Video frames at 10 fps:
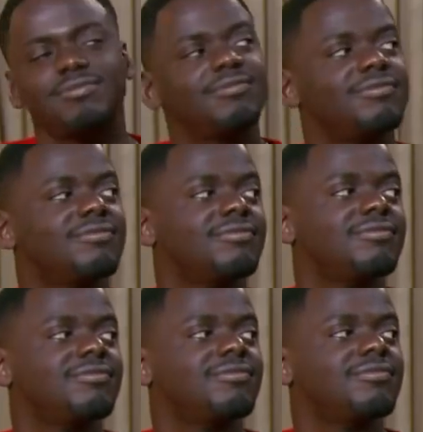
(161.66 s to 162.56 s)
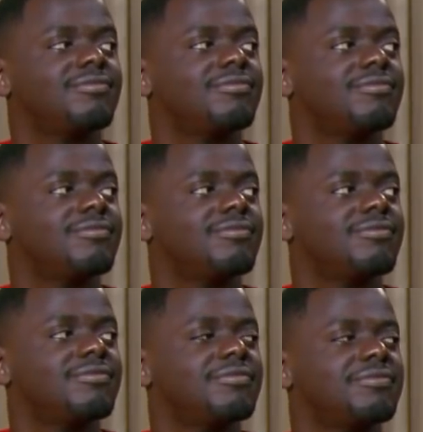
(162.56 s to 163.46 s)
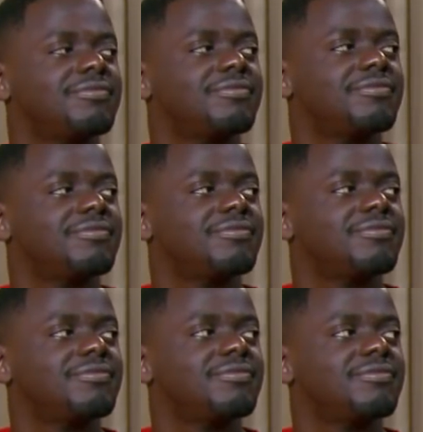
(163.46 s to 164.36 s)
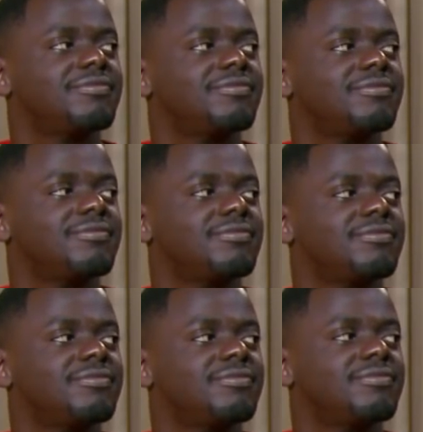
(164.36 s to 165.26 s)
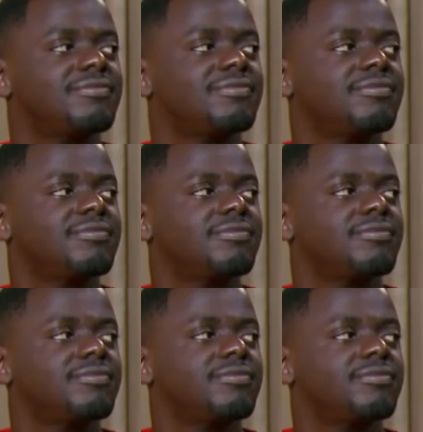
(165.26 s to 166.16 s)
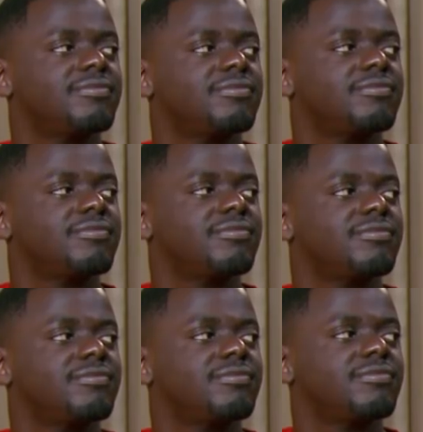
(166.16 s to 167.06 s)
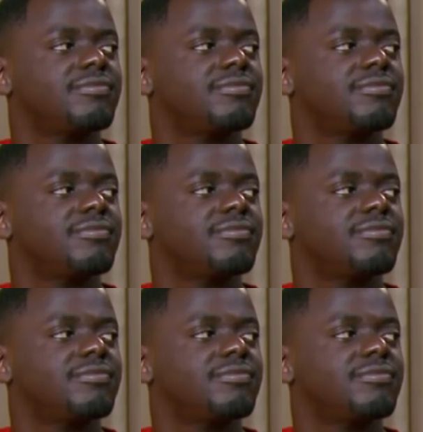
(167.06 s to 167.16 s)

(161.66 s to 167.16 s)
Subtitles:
This person isn't speaking.